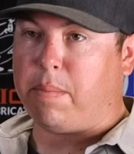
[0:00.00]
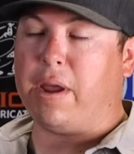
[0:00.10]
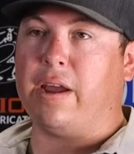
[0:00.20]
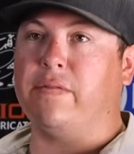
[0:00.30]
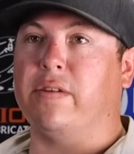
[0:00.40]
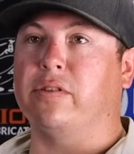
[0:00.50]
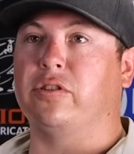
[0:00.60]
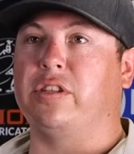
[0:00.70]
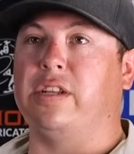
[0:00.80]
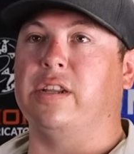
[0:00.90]
may have never
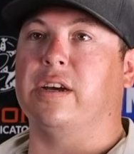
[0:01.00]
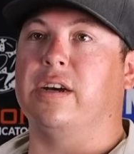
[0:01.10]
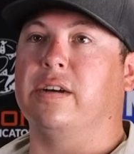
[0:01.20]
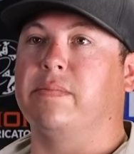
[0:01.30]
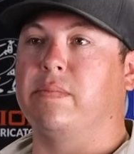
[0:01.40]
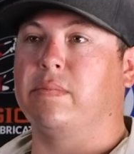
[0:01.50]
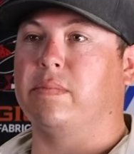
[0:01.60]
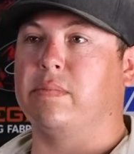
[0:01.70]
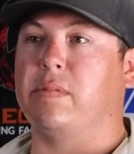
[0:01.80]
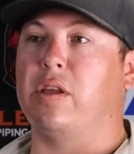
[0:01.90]
seen, uh,
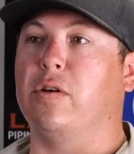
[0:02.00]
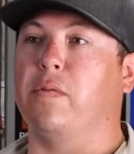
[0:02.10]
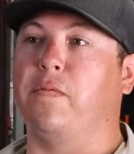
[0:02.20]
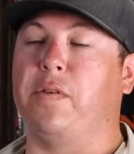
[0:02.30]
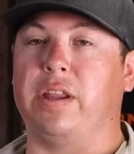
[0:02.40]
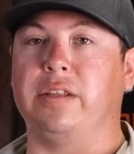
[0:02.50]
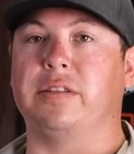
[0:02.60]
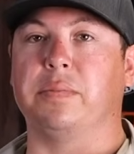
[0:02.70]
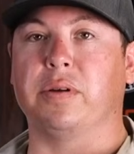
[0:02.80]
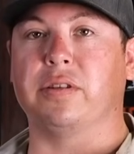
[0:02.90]
you know, fitting
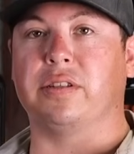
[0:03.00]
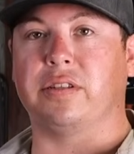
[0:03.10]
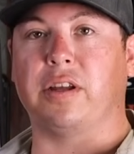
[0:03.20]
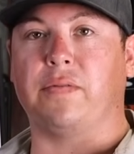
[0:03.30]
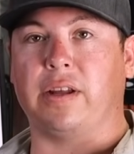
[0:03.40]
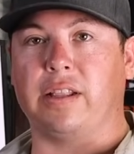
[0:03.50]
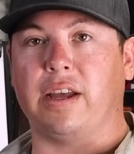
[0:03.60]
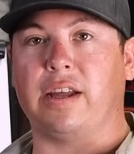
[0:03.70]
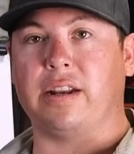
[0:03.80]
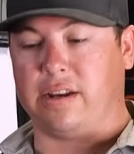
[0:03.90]
symbols and stuff like
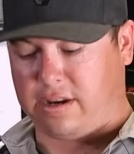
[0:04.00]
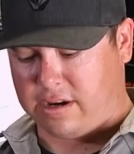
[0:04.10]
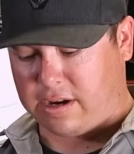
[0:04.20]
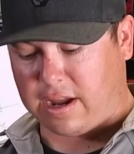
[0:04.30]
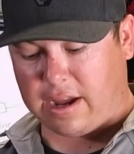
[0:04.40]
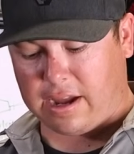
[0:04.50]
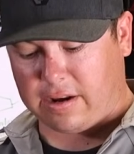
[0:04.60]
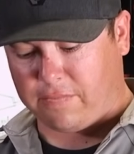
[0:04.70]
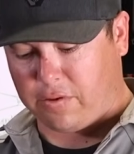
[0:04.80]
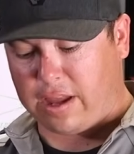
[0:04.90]
that.
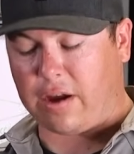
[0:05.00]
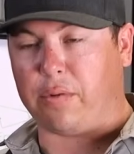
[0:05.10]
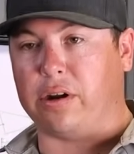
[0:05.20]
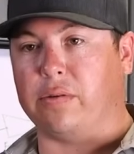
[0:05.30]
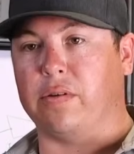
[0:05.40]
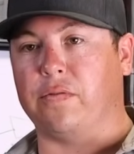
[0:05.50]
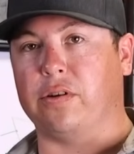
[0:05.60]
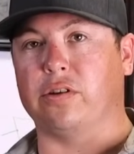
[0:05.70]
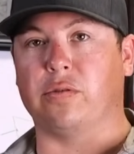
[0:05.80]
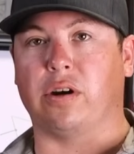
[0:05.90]
And for that, we're going to
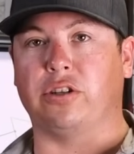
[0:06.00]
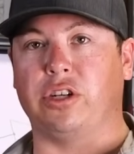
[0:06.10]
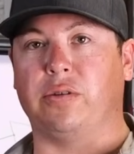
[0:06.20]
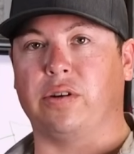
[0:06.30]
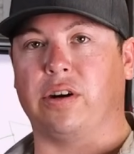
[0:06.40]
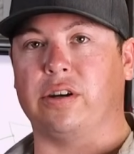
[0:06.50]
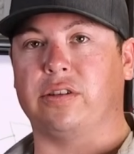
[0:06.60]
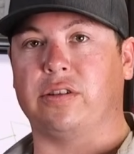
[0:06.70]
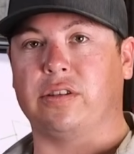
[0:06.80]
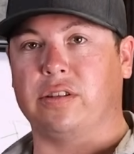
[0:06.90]
refer to our Chico cards.